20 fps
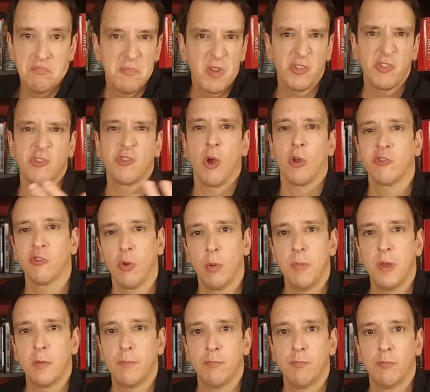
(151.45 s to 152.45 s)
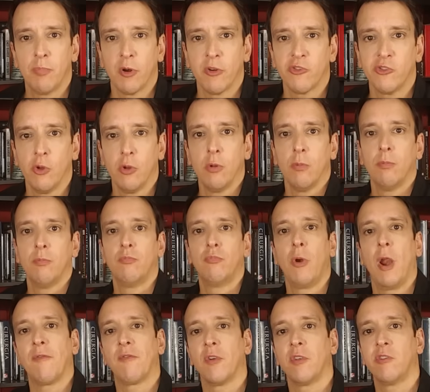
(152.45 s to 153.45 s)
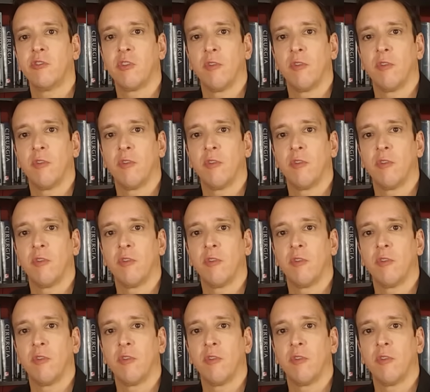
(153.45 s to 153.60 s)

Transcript: This is also a bit personal preference.